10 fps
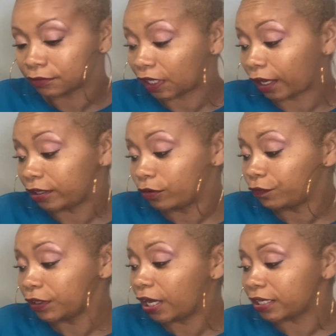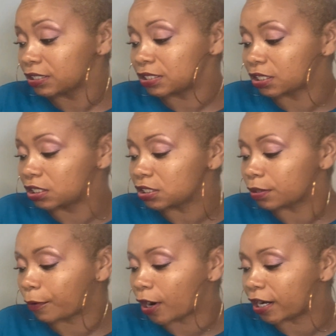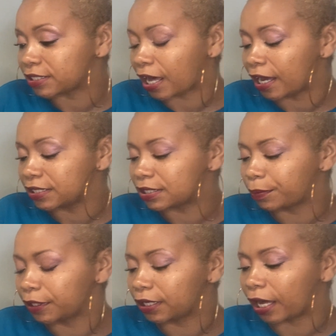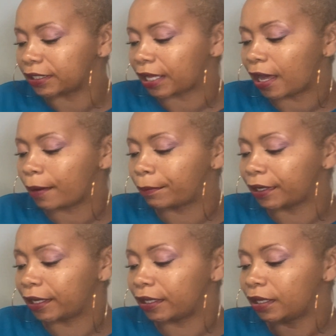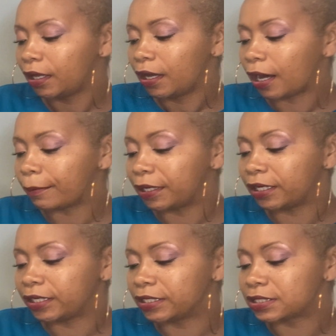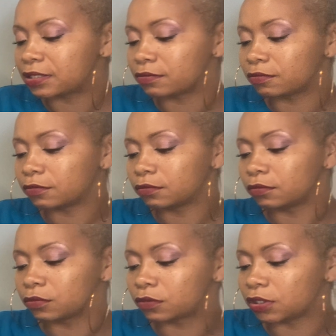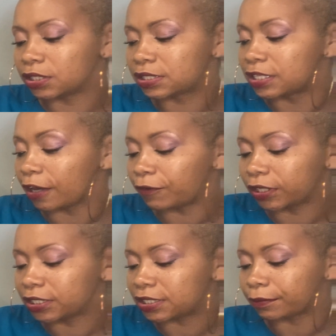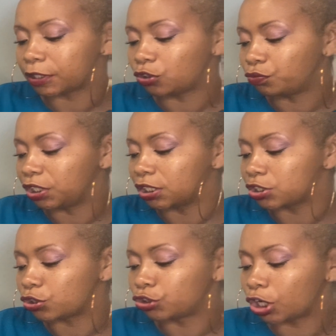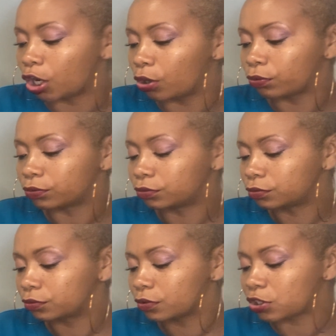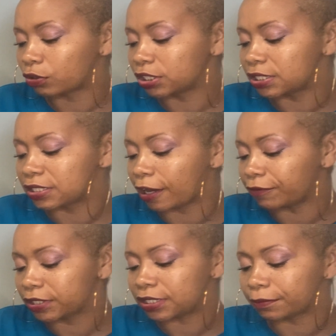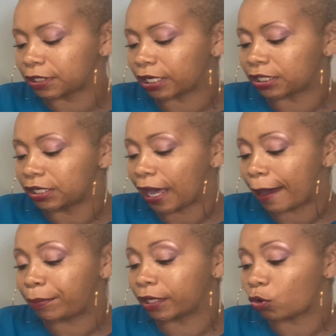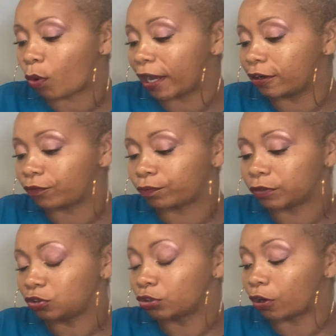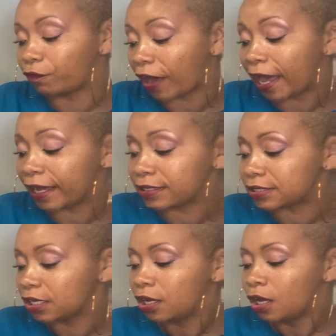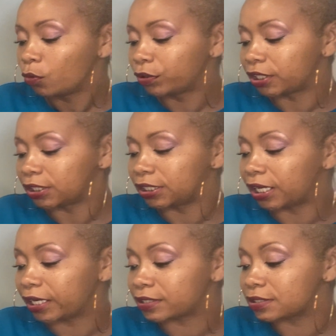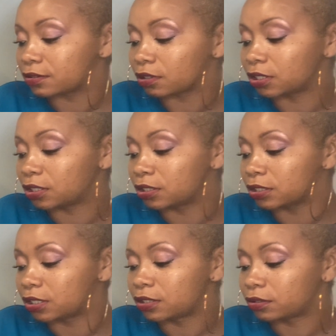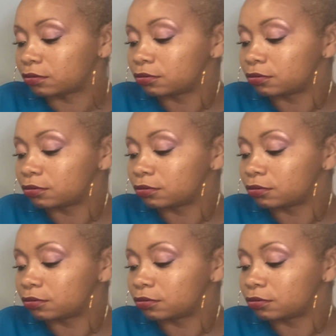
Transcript: I don't feel like it's a good surprise. I hate to put it like that, but I mean, it's it's definitely something you needed to know. So this is definitely something that could happen quite, you know, fast within the next uh,